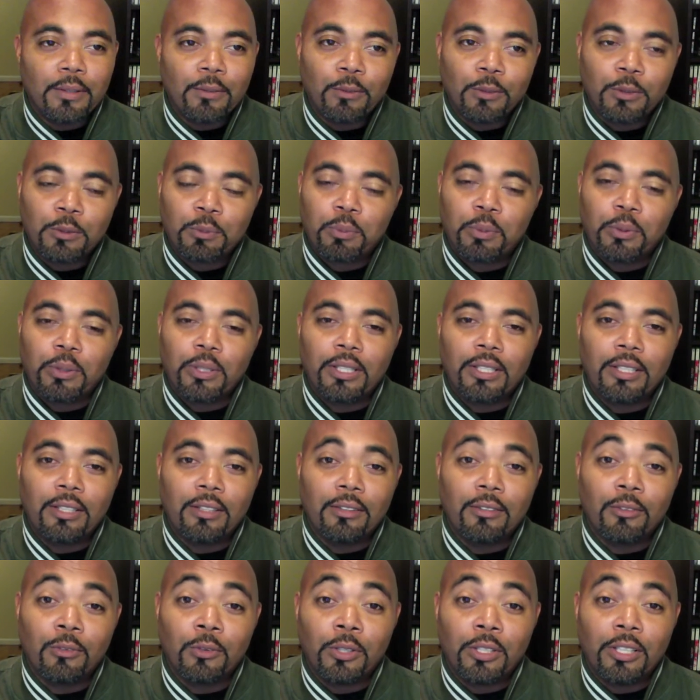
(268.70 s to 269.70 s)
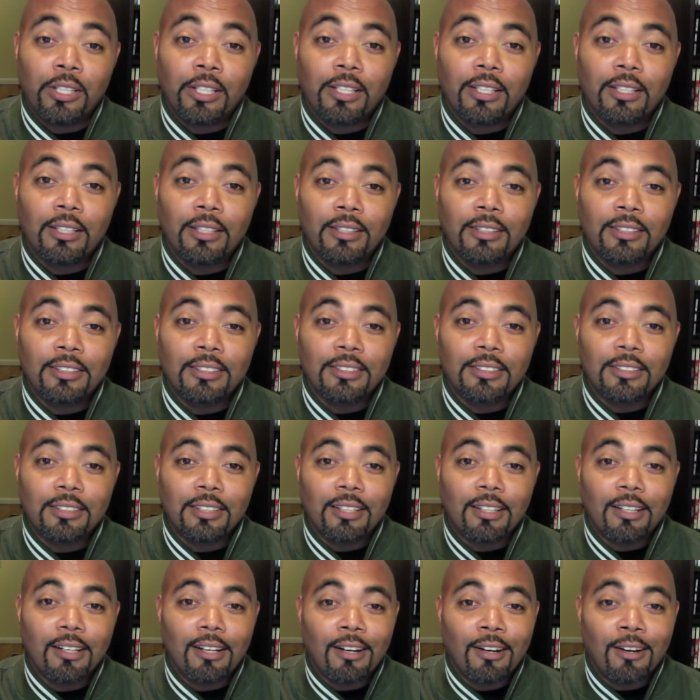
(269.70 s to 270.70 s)
was pretty ridiculous.
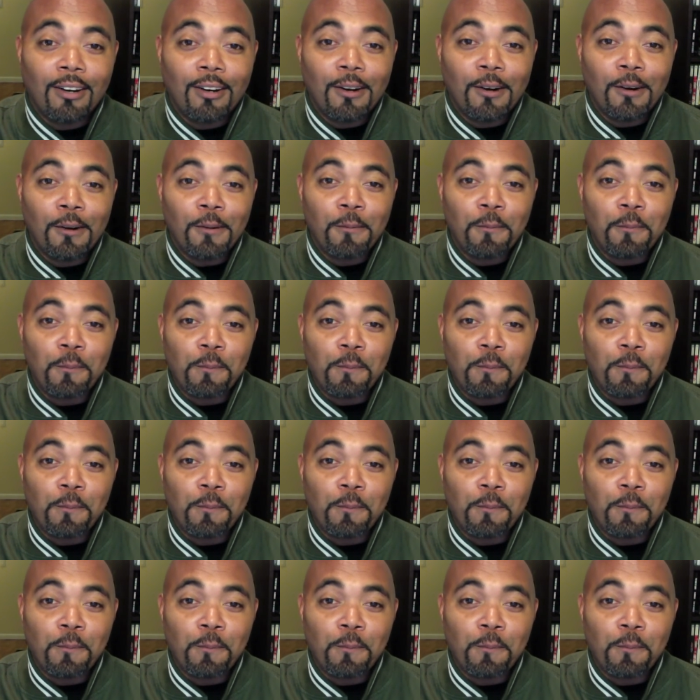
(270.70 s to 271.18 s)
Our